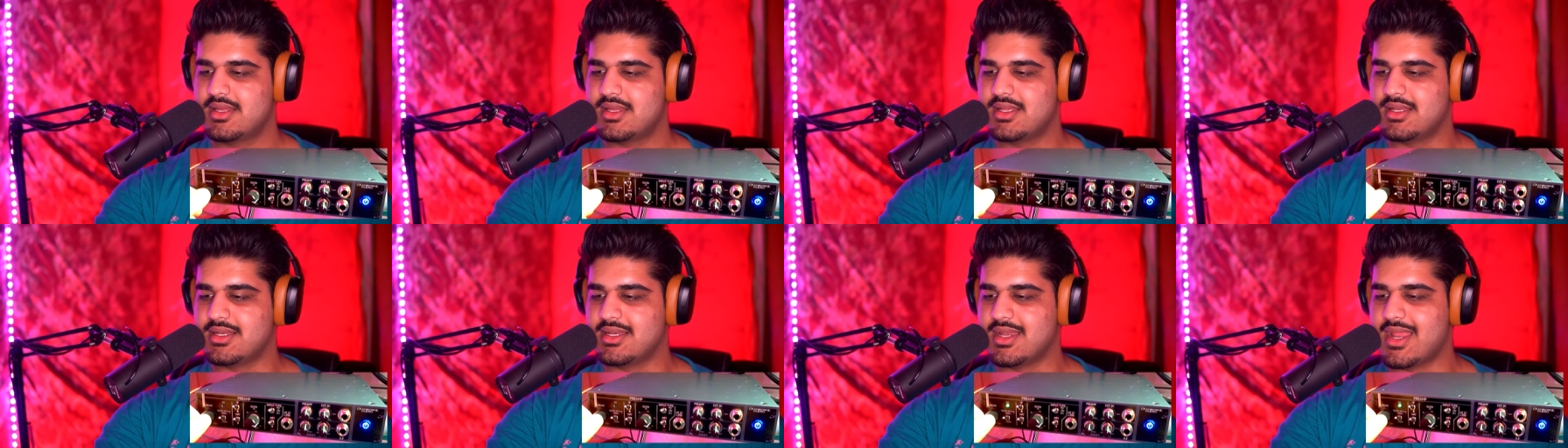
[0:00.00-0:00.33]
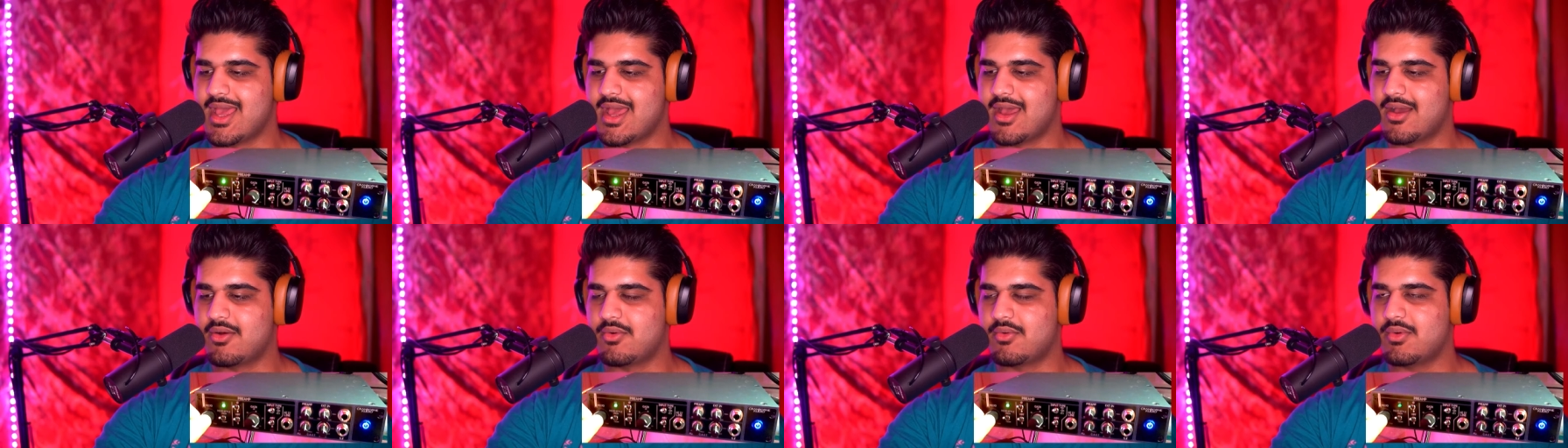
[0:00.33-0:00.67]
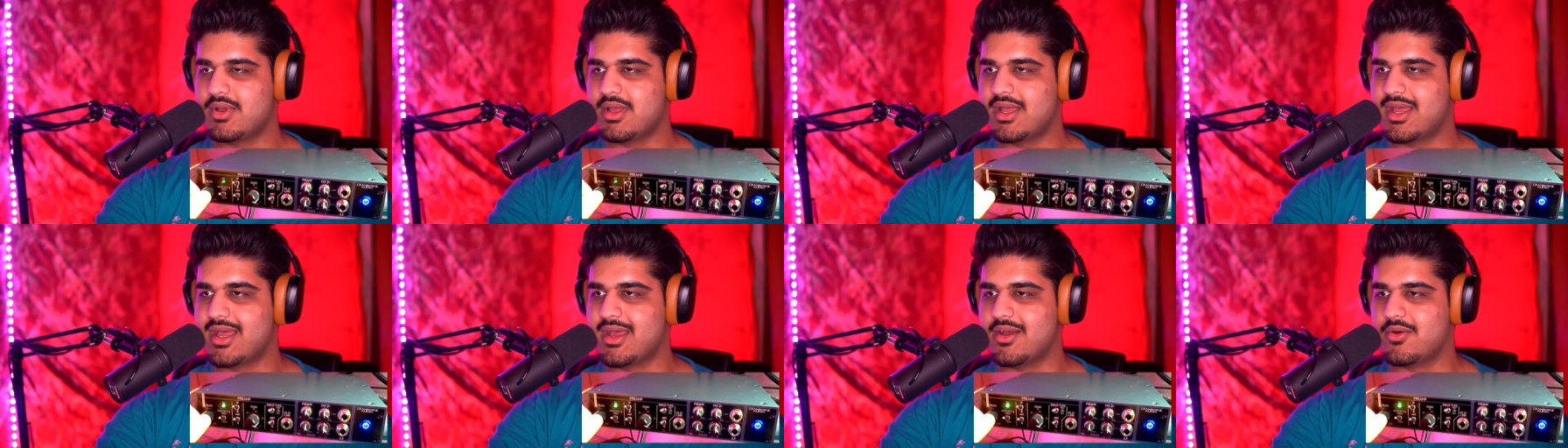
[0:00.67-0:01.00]
Now,
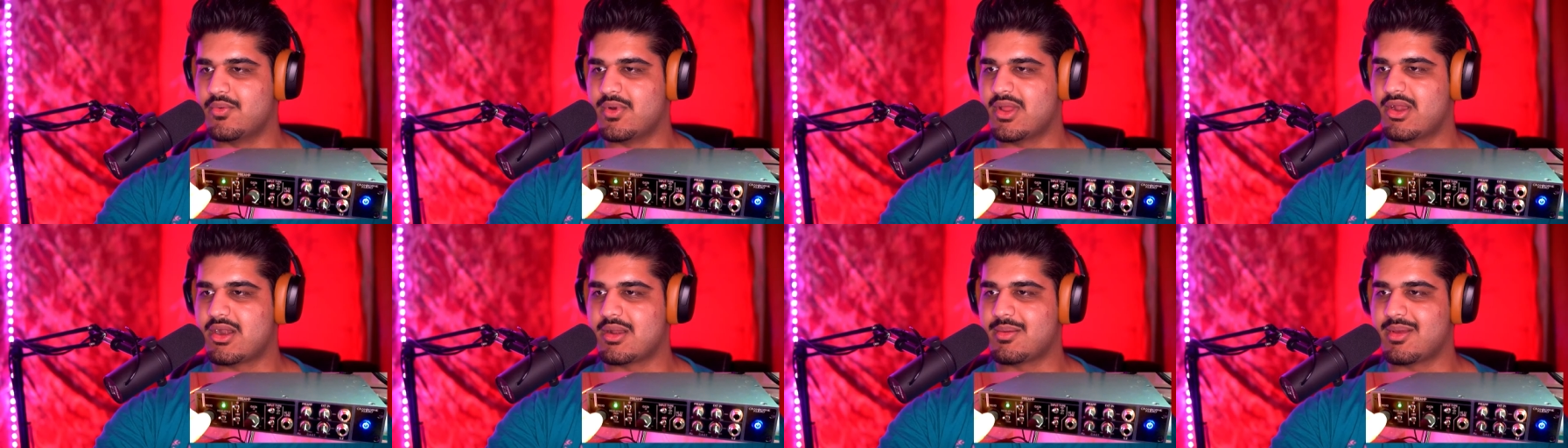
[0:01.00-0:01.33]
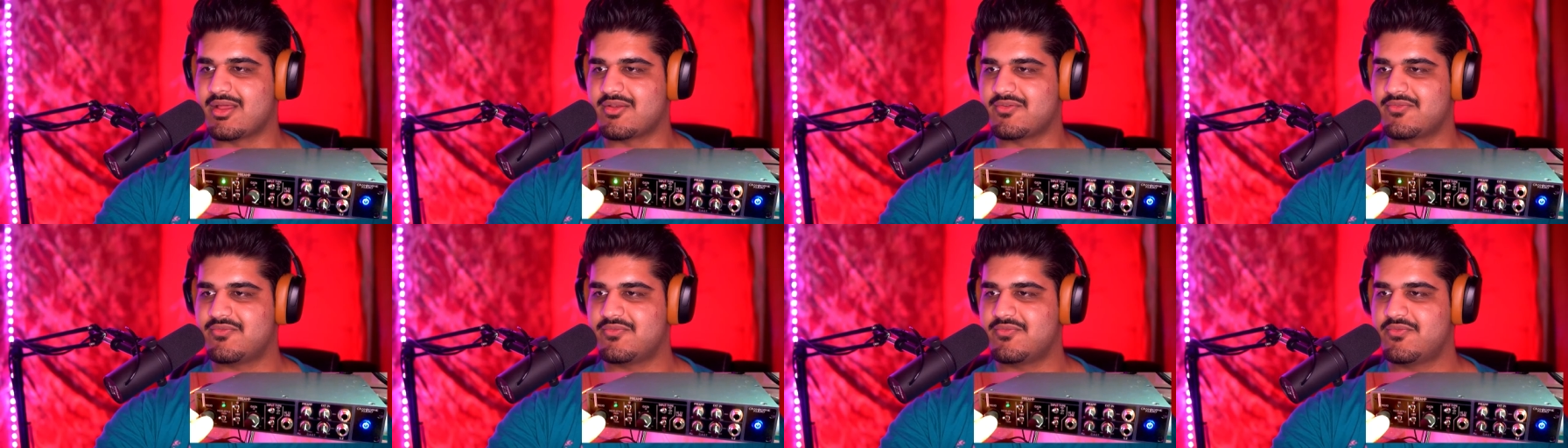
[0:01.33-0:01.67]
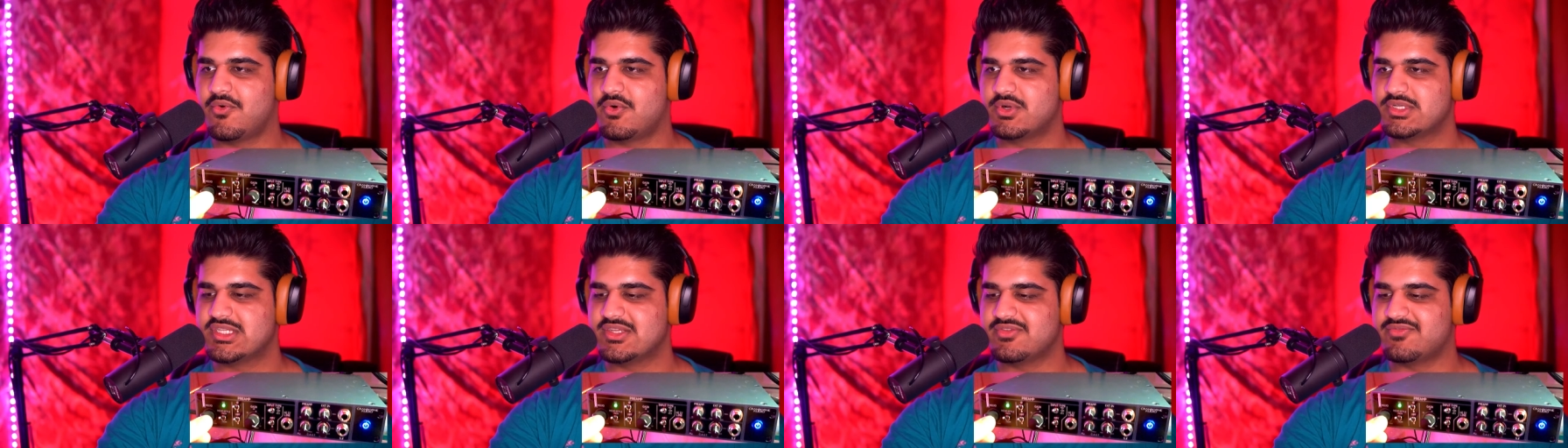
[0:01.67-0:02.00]
we're at about
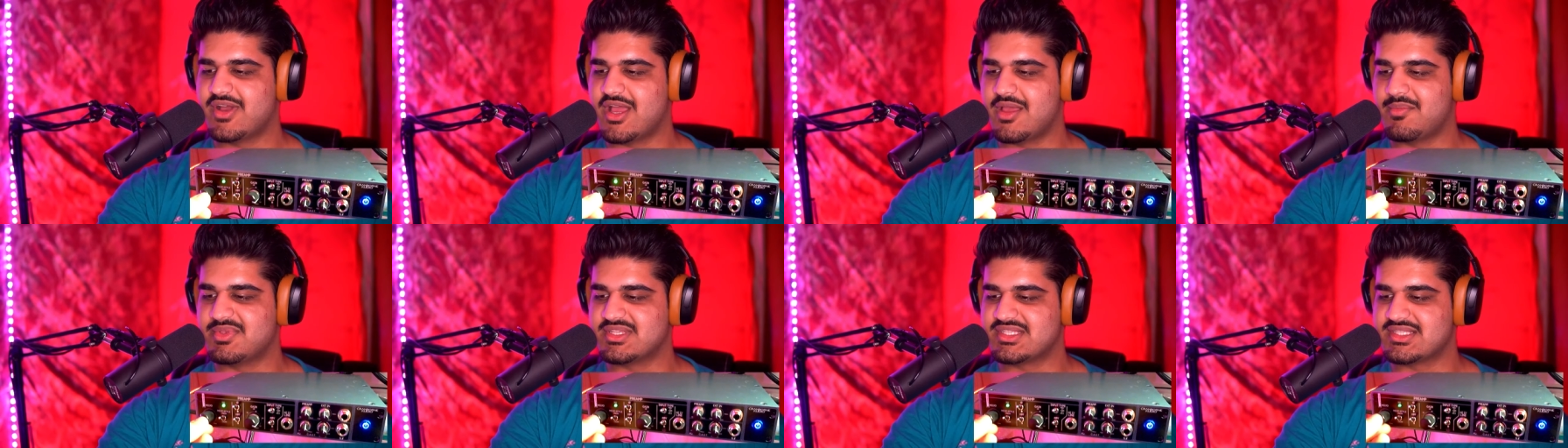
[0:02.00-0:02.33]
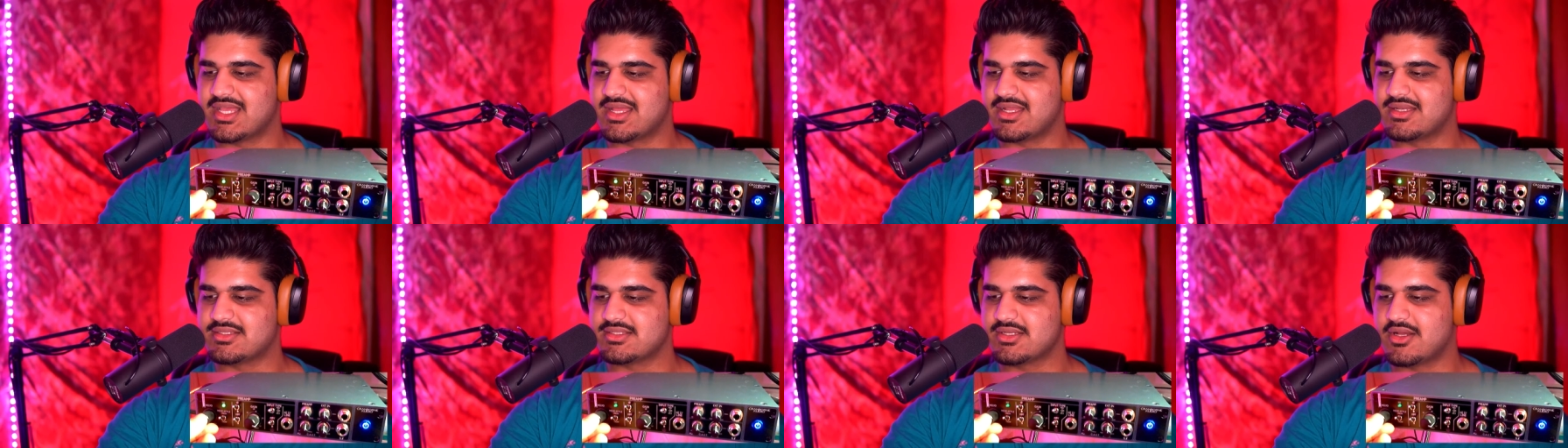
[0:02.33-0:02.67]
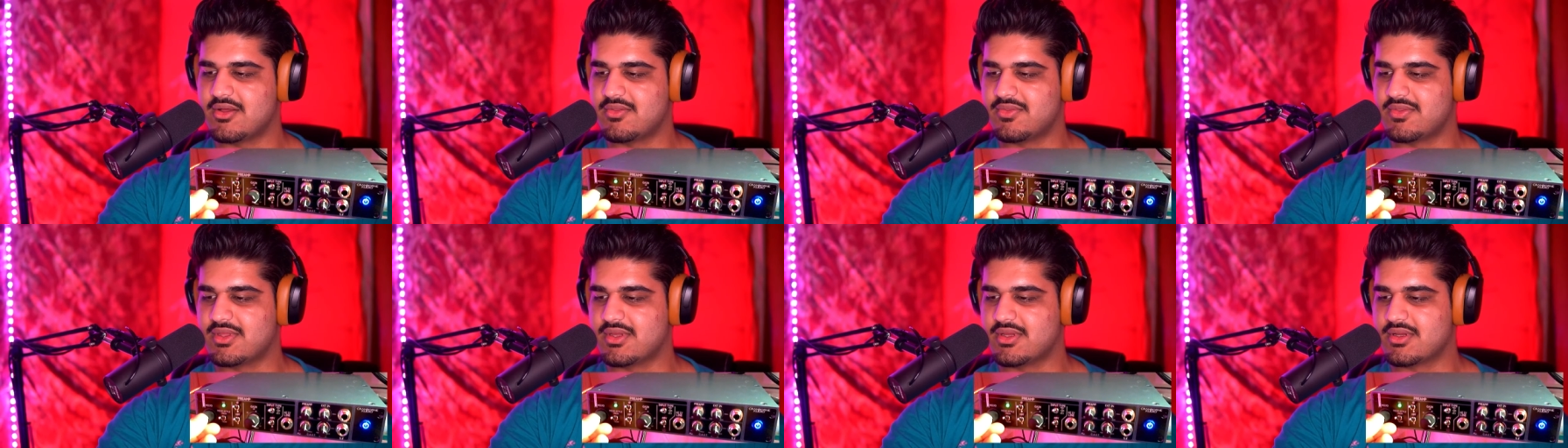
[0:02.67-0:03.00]
45%
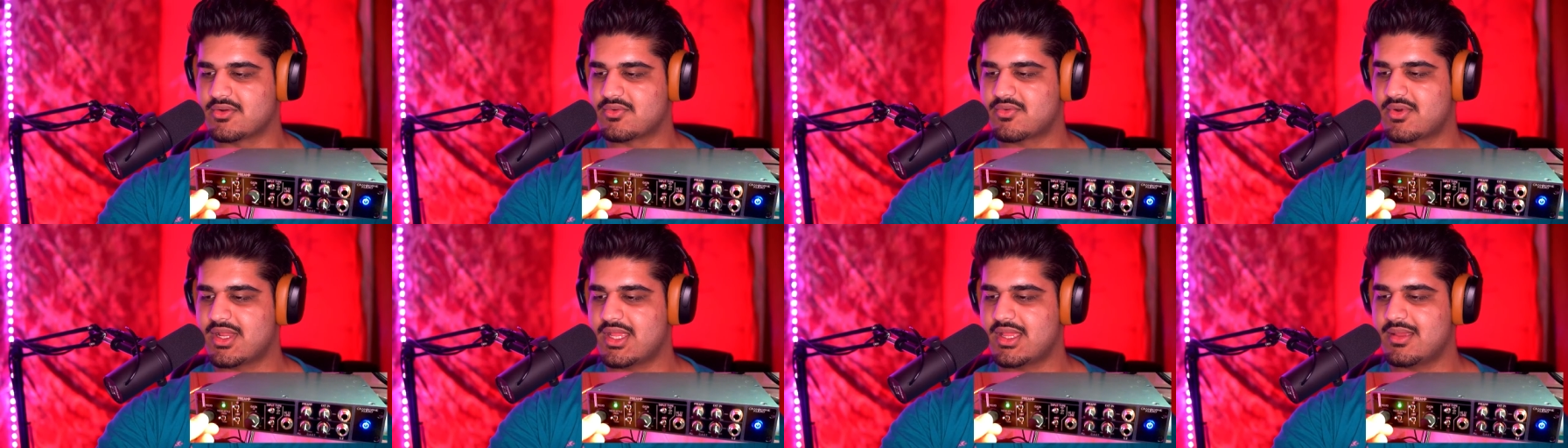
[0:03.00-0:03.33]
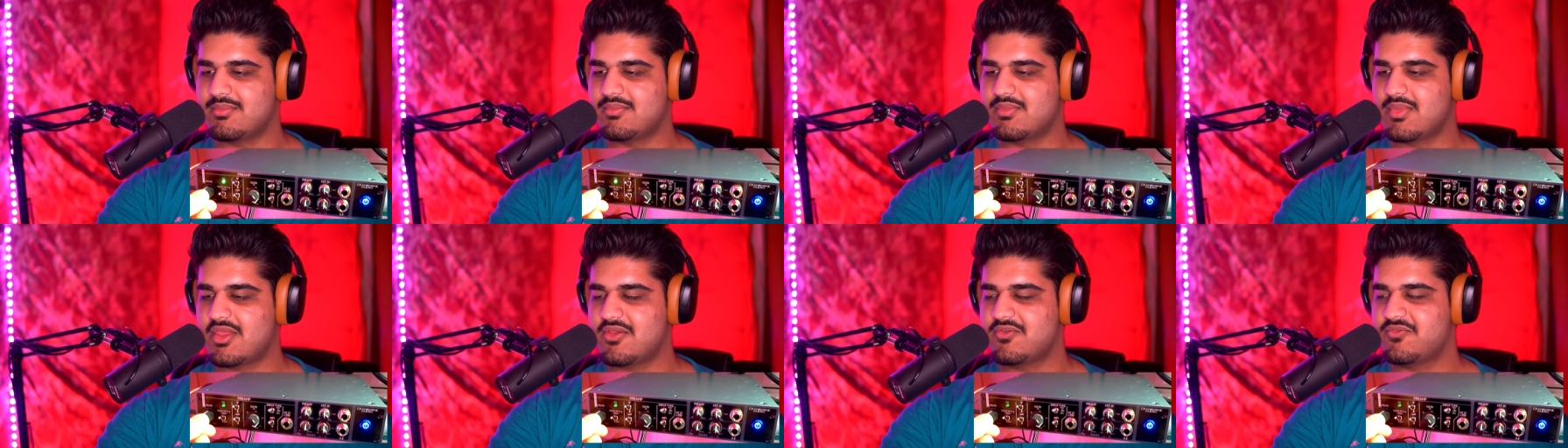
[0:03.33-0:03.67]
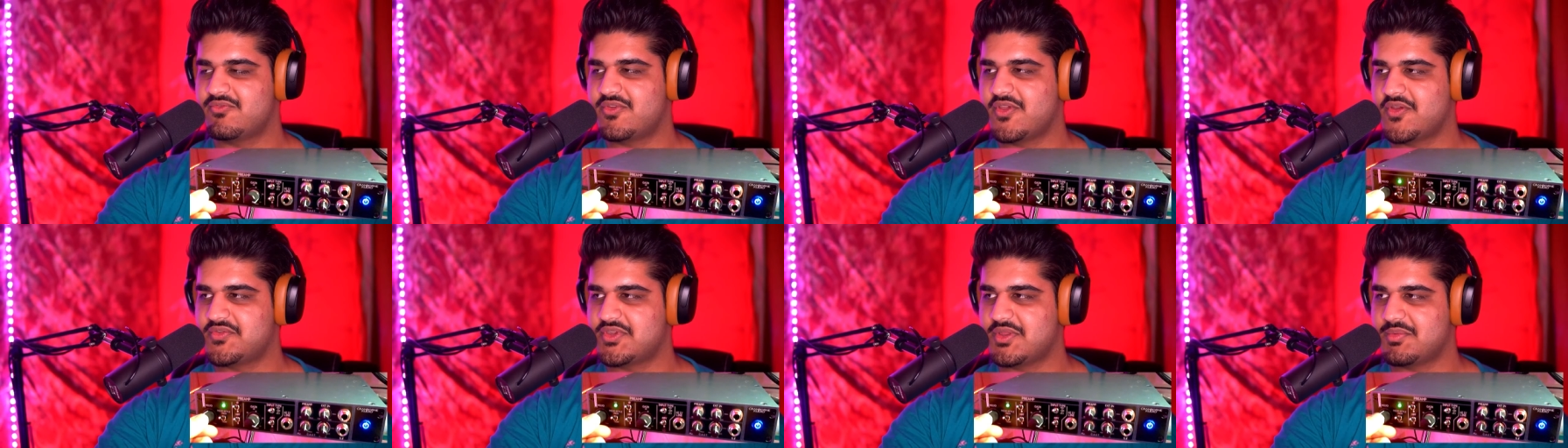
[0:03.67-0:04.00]
on the cream,
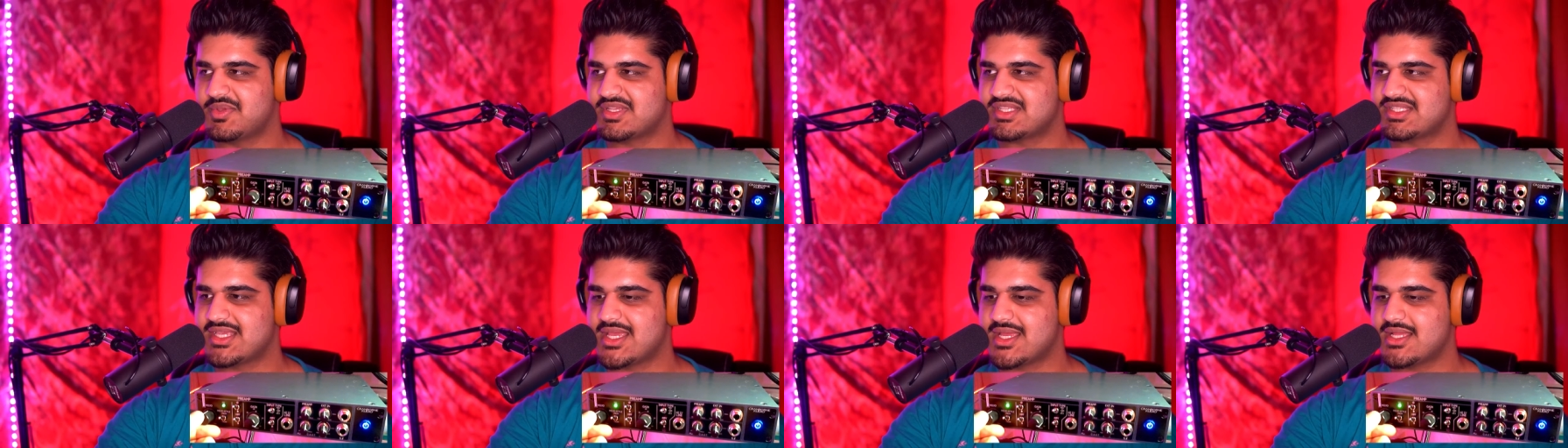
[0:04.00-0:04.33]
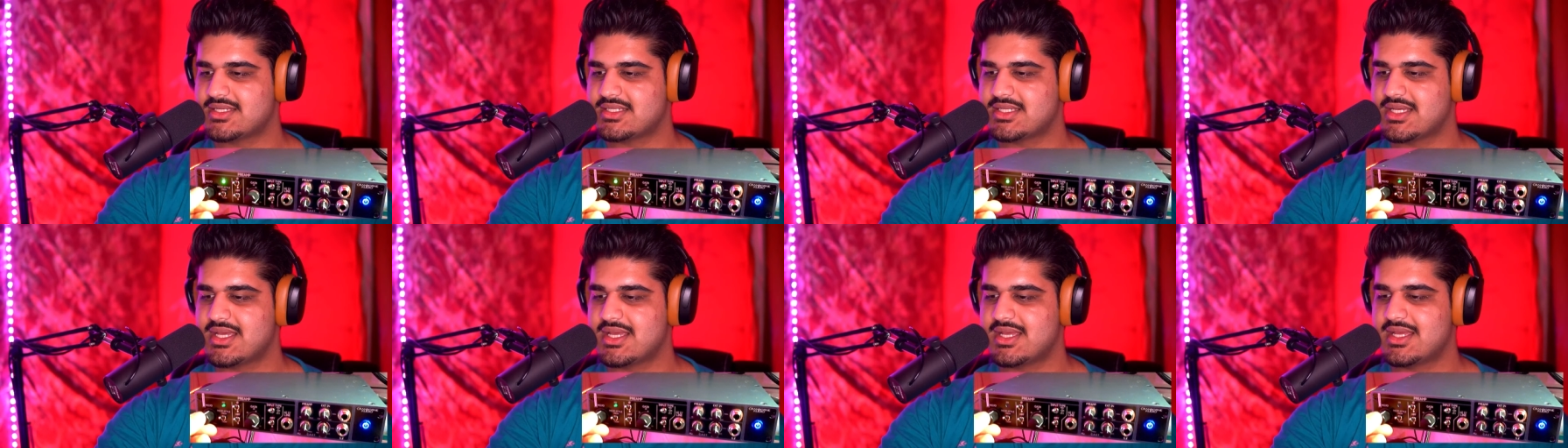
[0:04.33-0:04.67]
50%,